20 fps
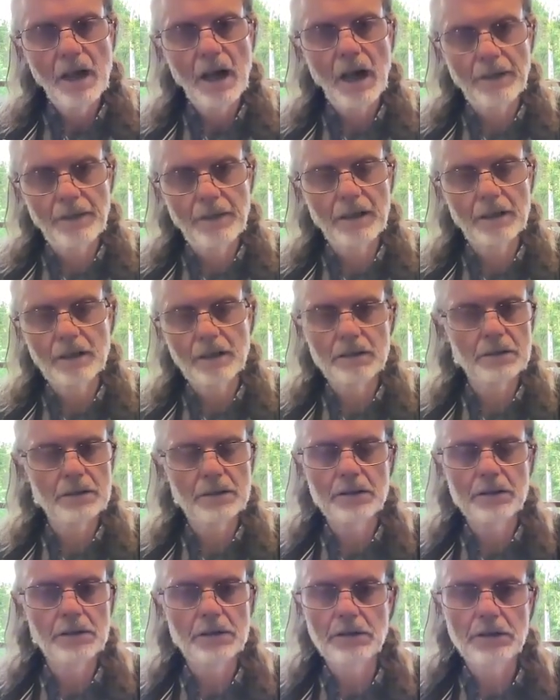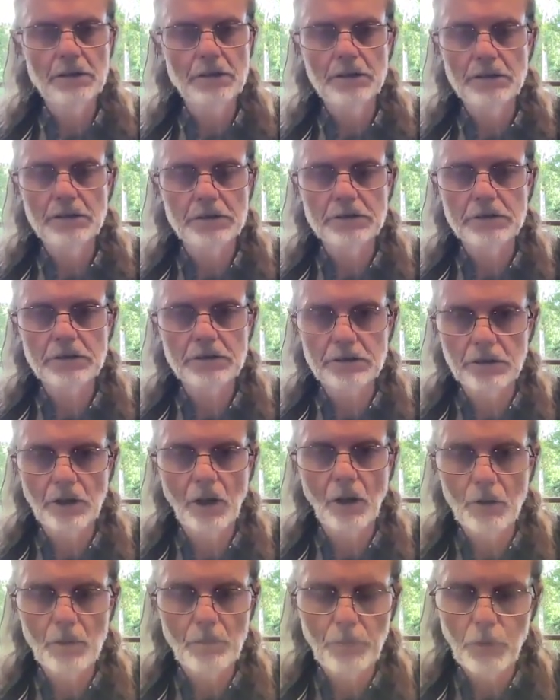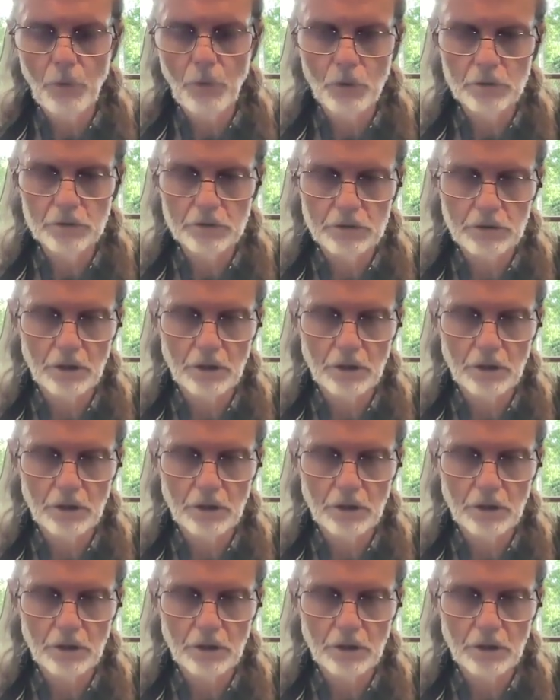I think, is so important.